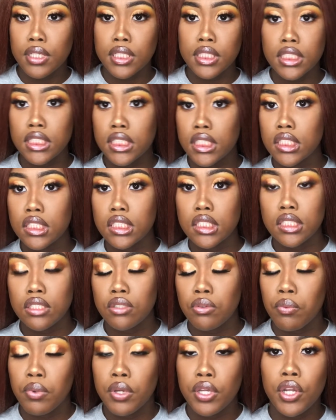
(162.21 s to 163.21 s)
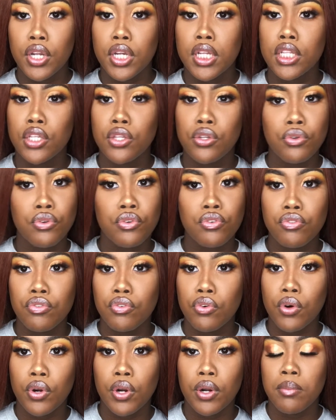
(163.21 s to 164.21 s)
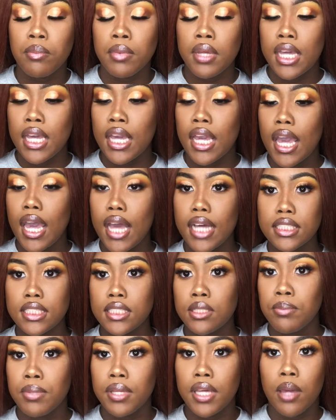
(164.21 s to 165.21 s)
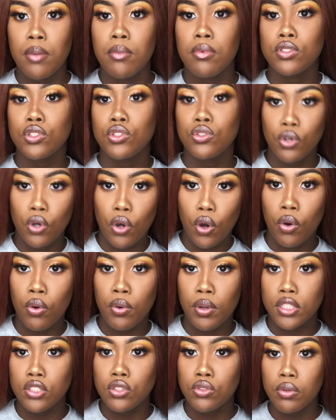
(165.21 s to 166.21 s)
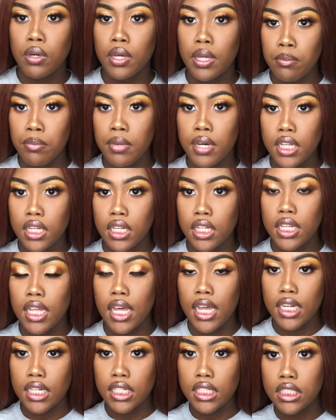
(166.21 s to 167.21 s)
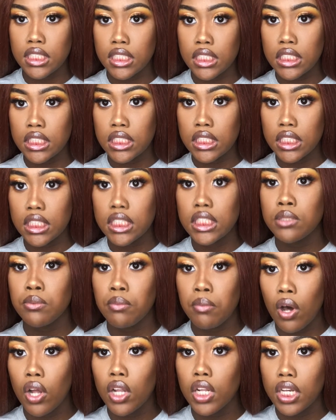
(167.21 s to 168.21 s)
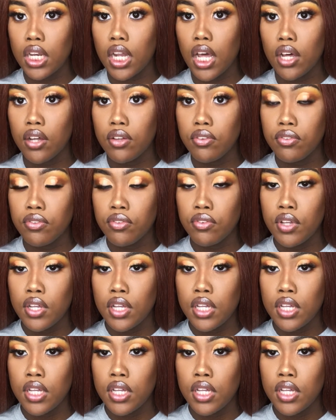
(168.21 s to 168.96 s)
It's just when you're in the uniform, it has to be able to go into a bun that is small enough